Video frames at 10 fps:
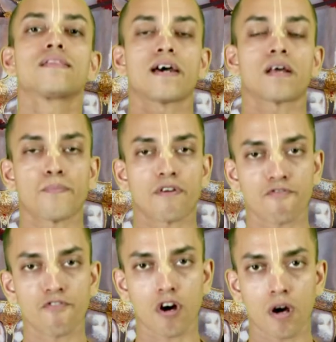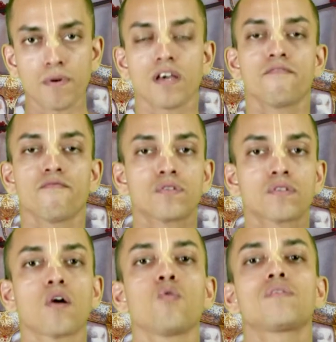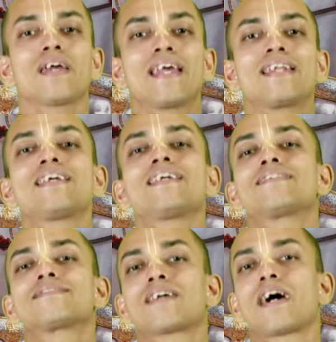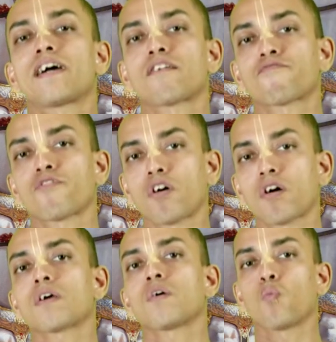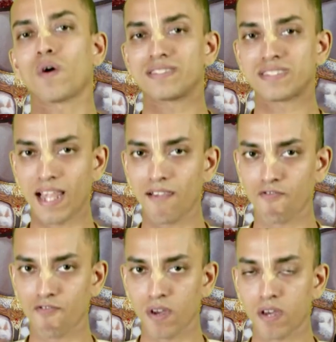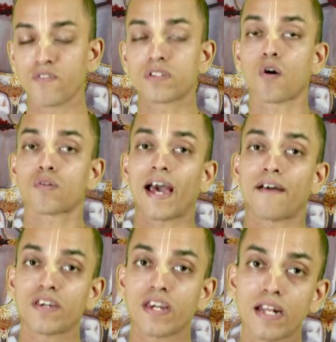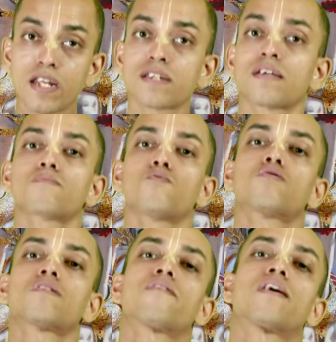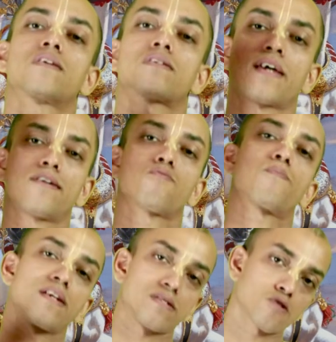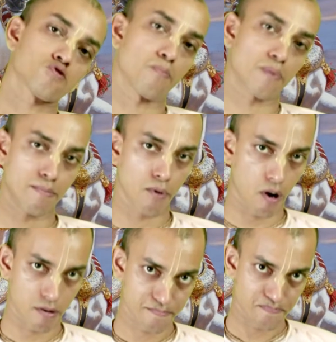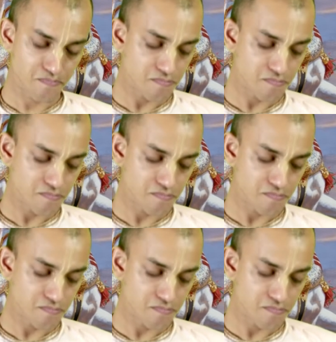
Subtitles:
they are performed without any desire for oneself, without having any other motive other than to please the Supreme Lord.